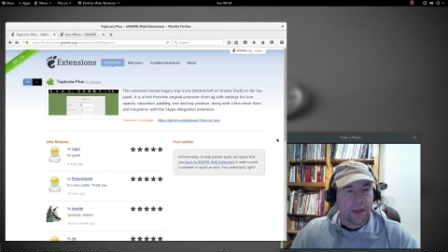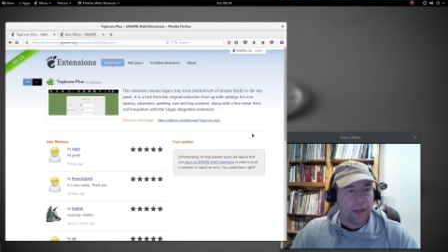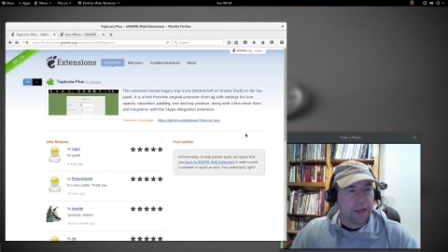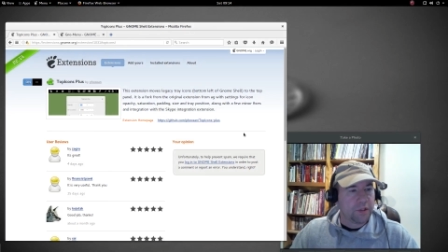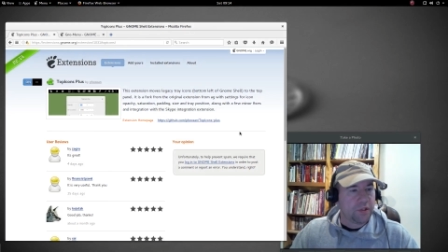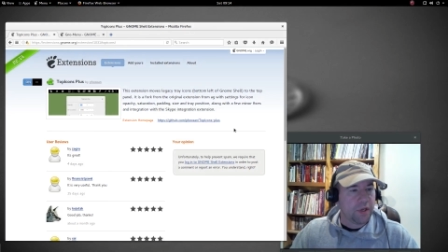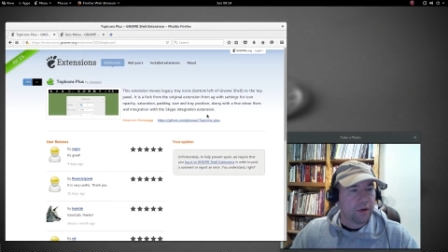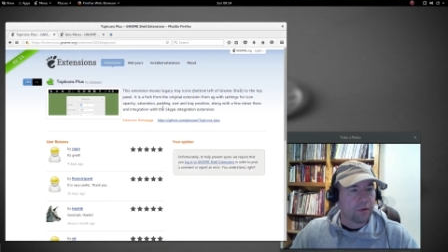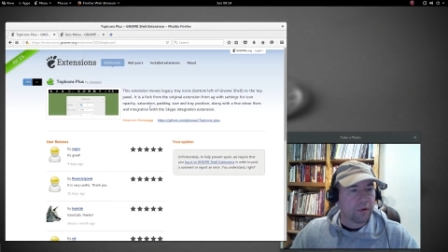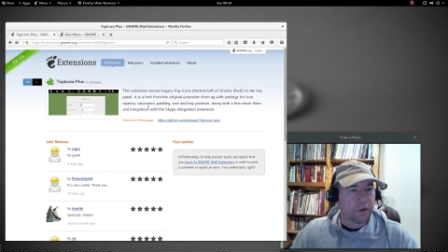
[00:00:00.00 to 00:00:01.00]
And
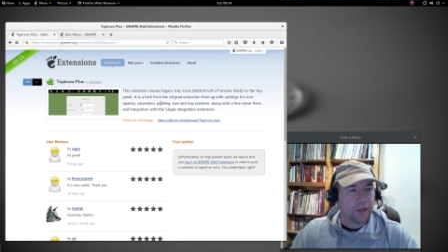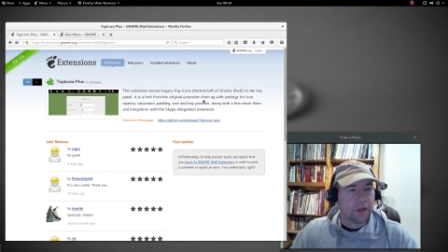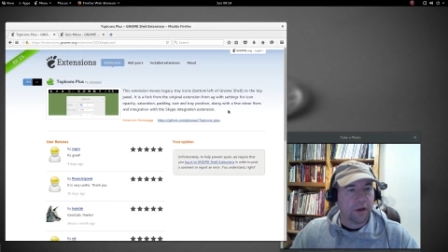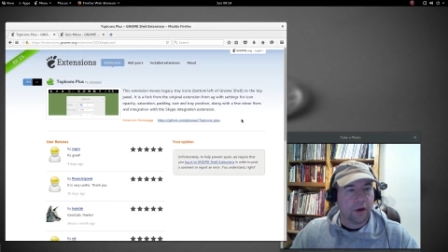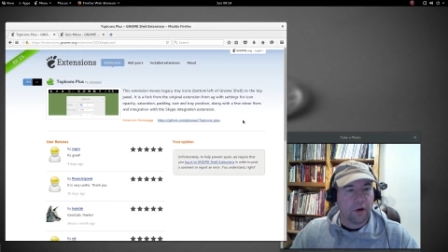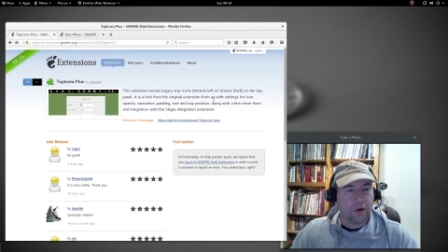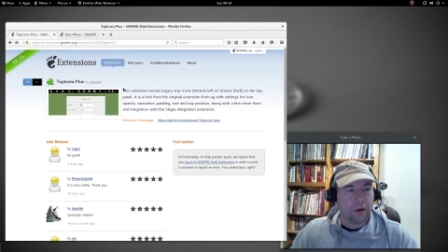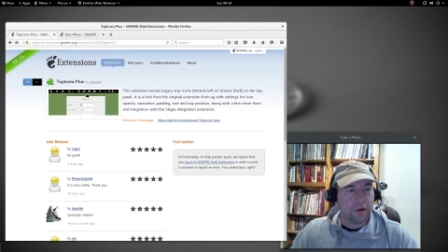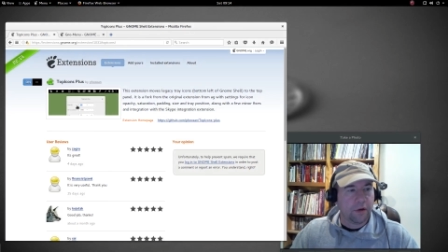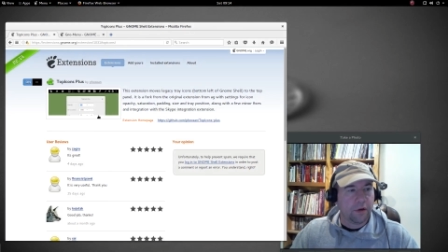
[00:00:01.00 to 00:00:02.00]
generally
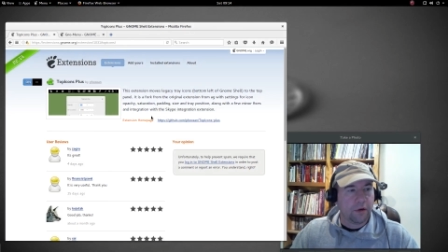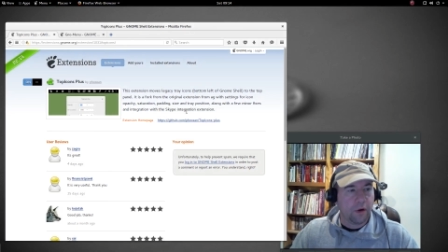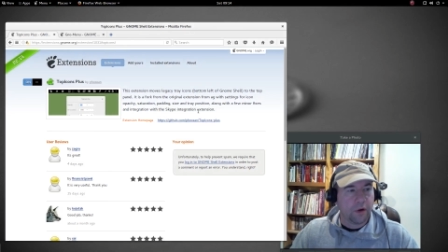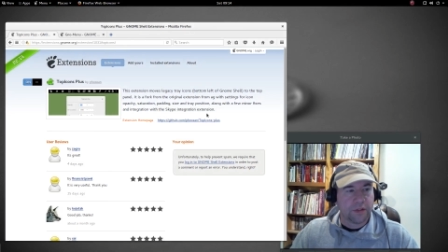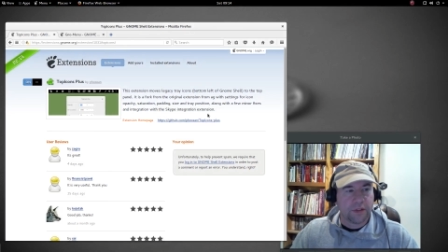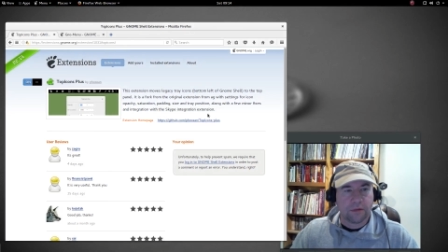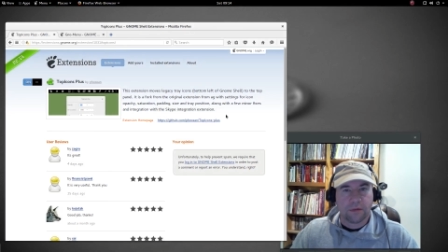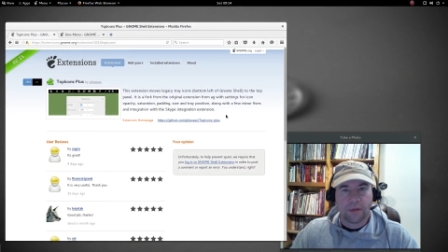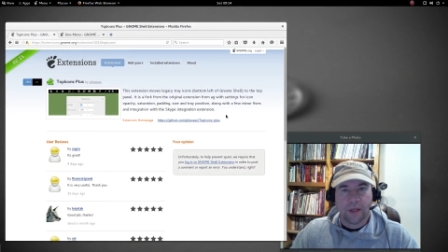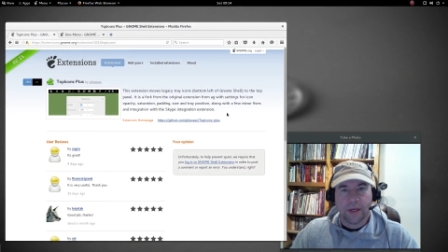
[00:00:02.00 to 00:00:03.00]
on on
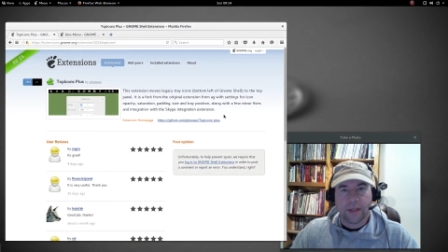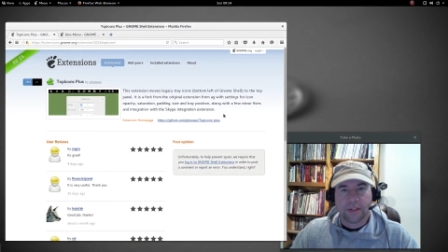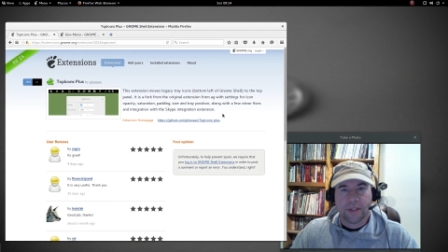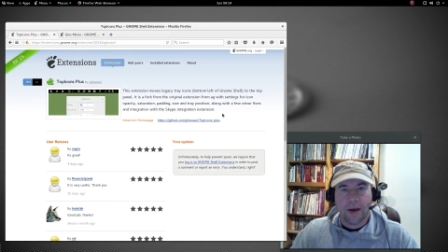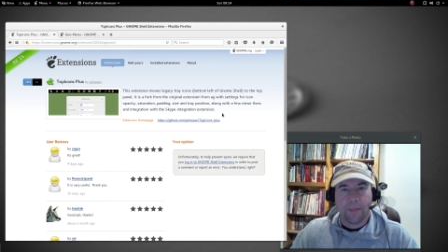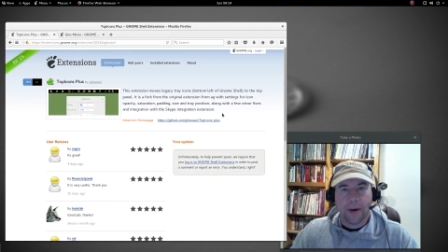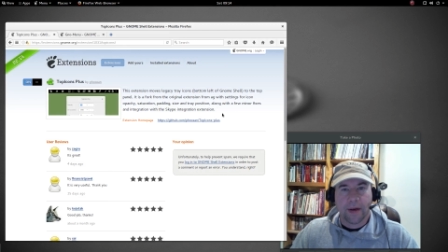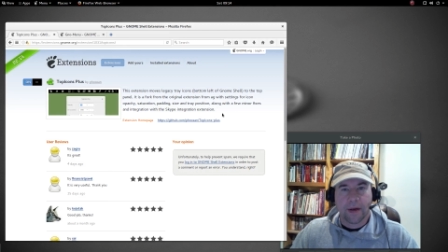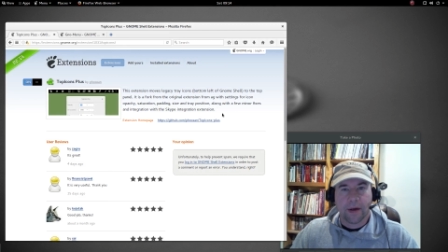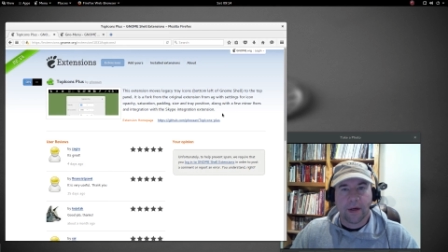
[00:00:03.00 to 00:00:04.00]
uh, Top
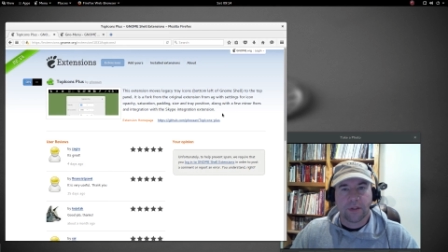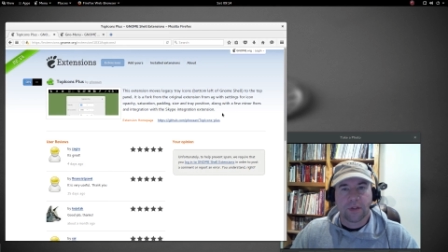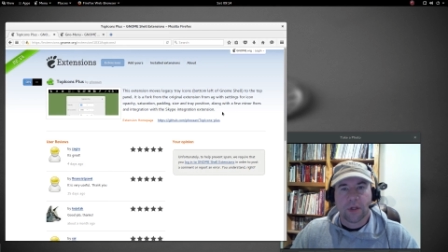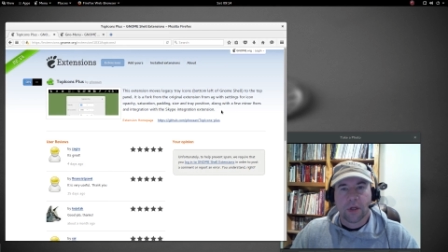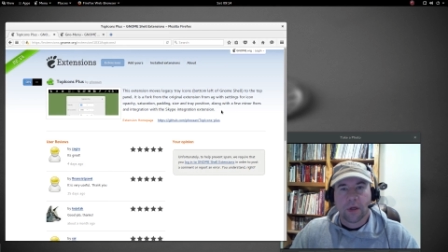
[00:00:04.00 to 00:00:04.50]
Icons,